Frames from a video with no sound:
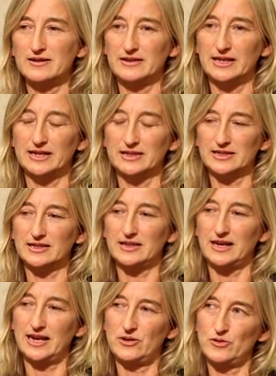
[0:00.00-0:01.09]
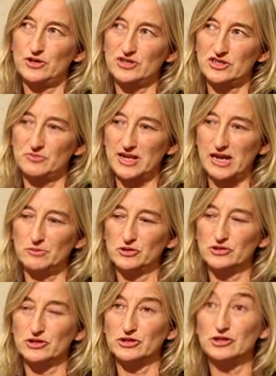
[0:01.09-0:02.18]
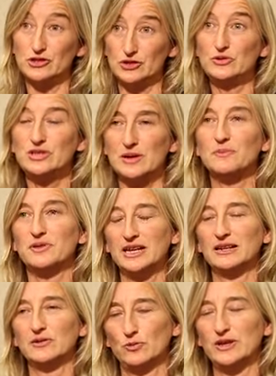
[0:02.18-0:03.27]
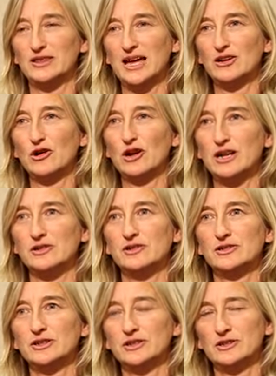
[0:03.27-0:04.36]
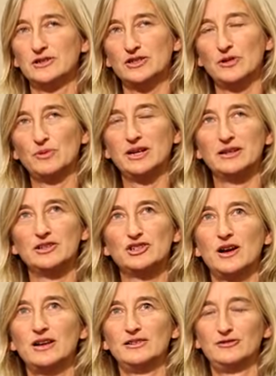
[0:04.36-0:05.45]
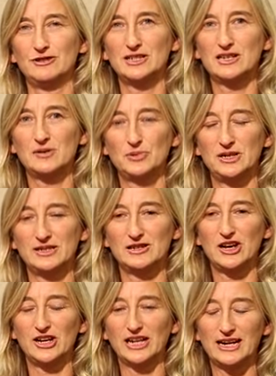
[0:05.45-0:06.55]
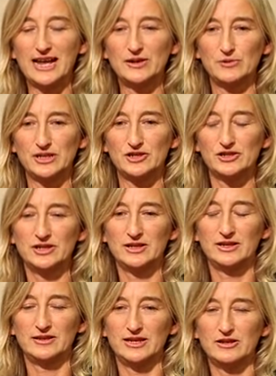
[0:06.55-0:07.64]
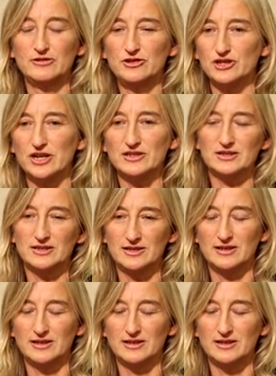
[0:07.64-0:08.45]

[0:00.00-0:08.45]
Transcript: things in order to be able to do something with that knowledge. So when a child, for example, is learning a language, they don't just